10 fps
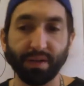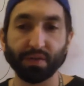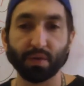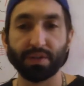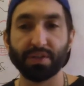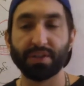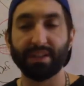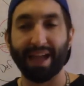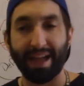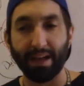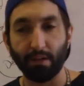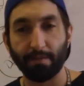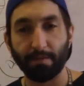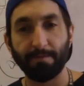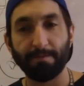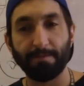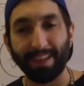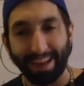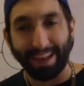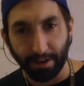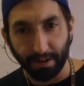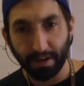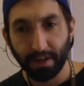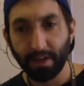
or style or flair.